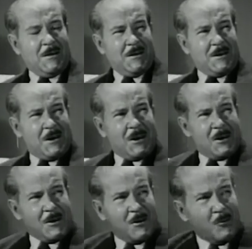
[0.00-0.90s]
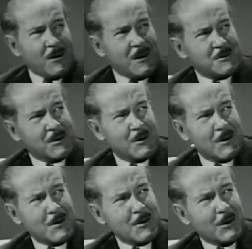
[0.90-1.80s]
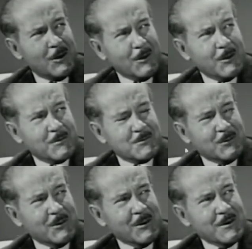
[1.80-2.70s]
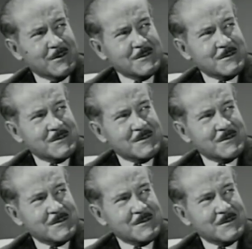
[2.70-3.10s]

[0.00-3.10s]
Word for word: well, that's what I, Where'd you learn all those words?